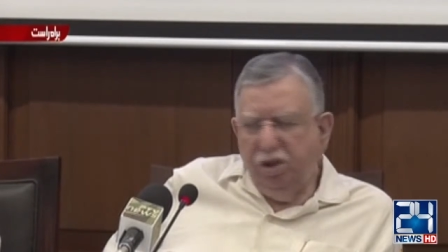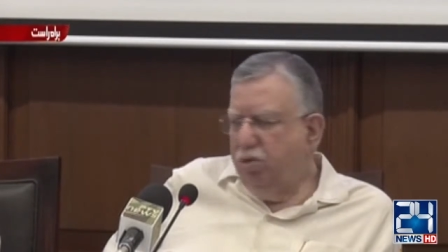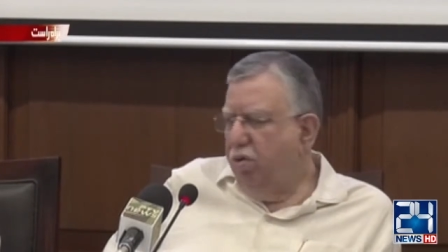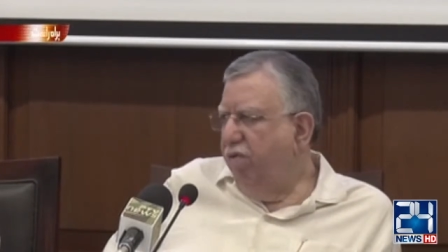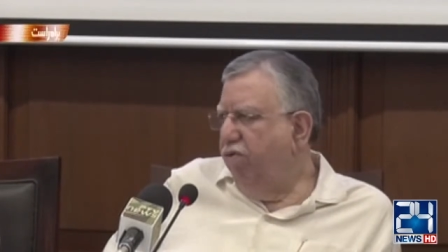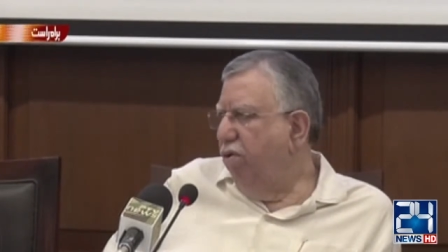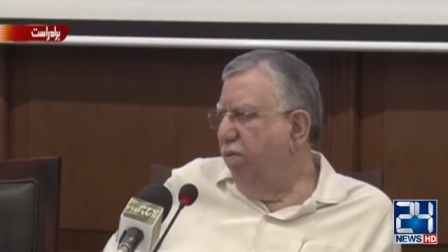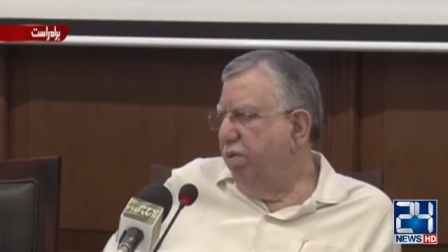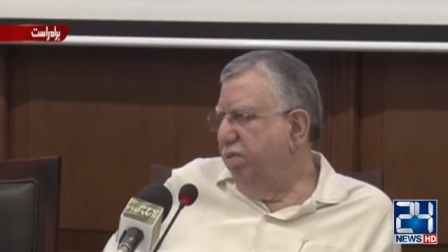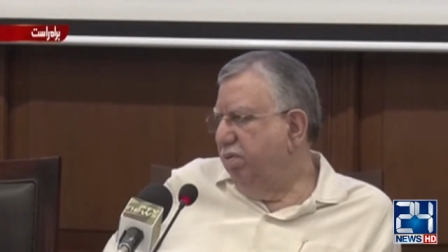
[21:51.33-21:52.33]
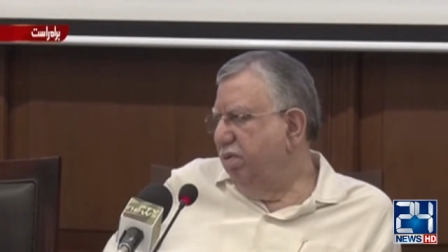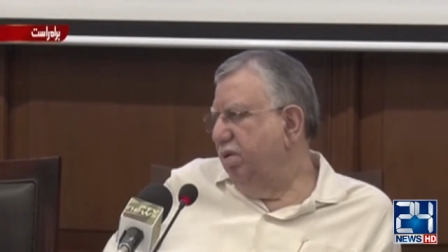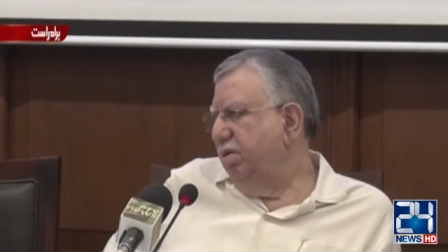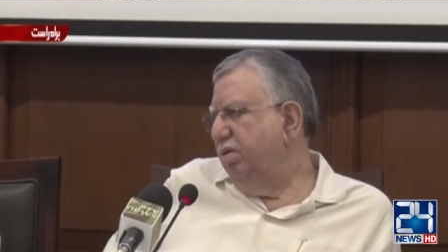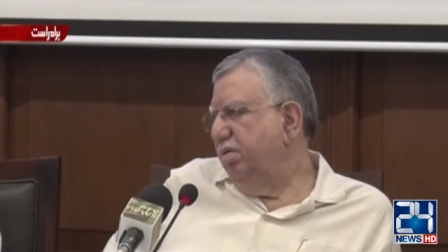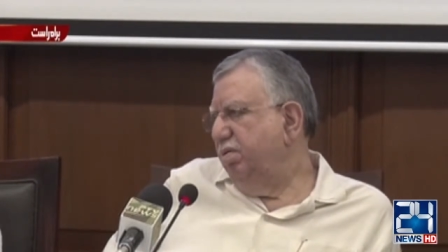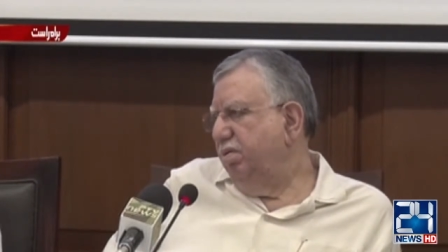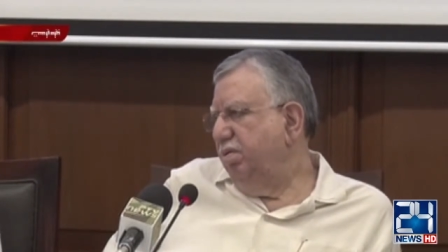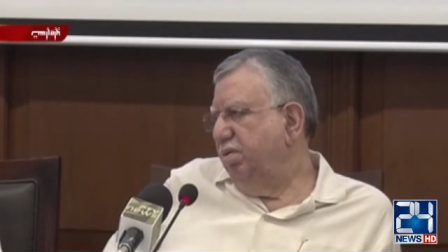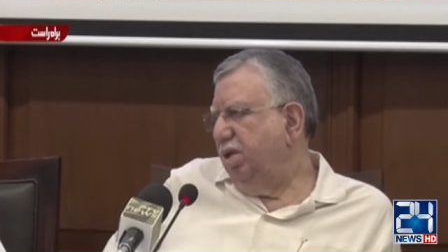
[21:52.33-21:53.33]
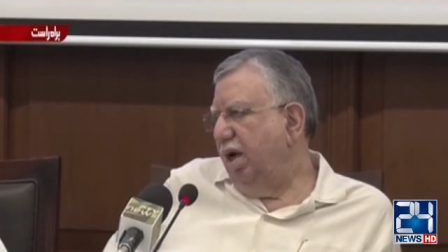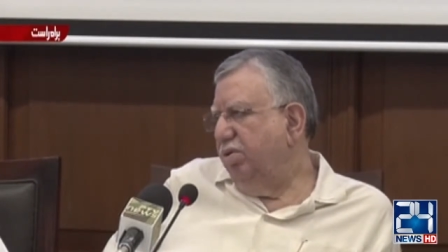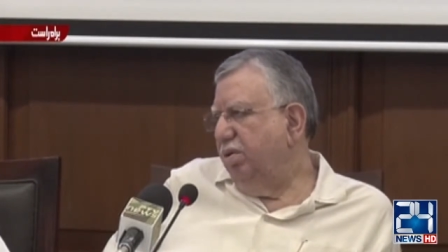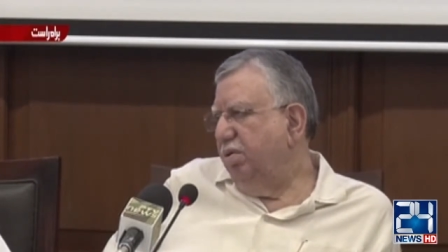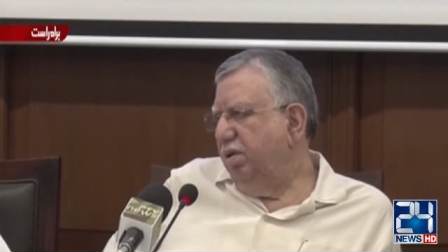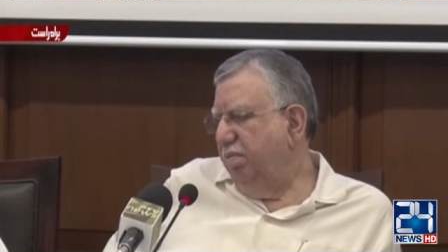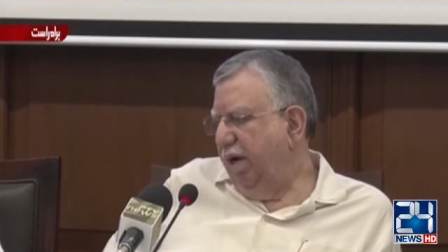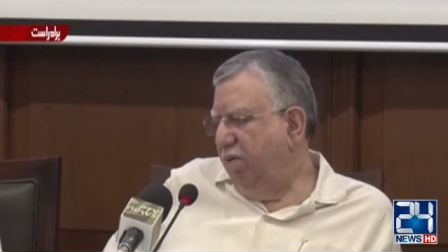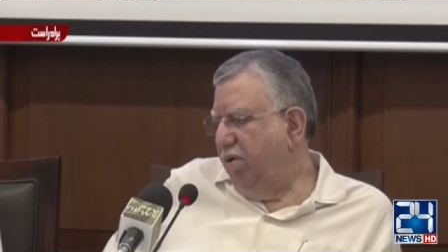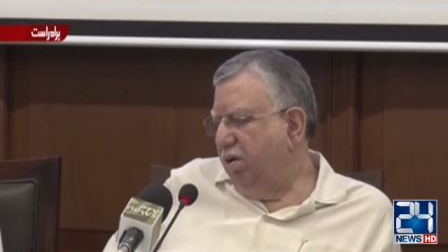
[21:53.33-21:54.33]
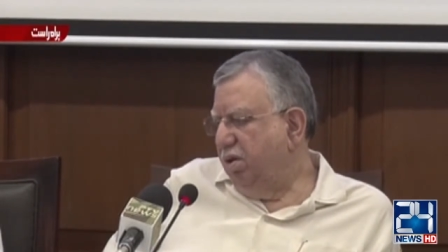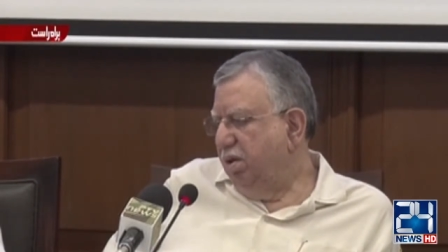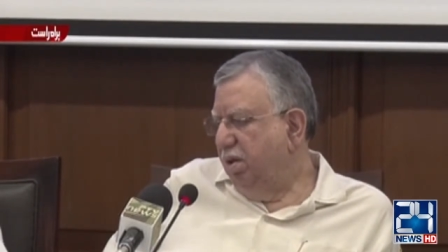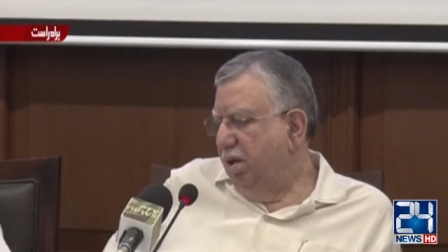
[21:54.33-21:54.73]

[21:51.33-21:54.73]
is 24,000 uh, megawatts.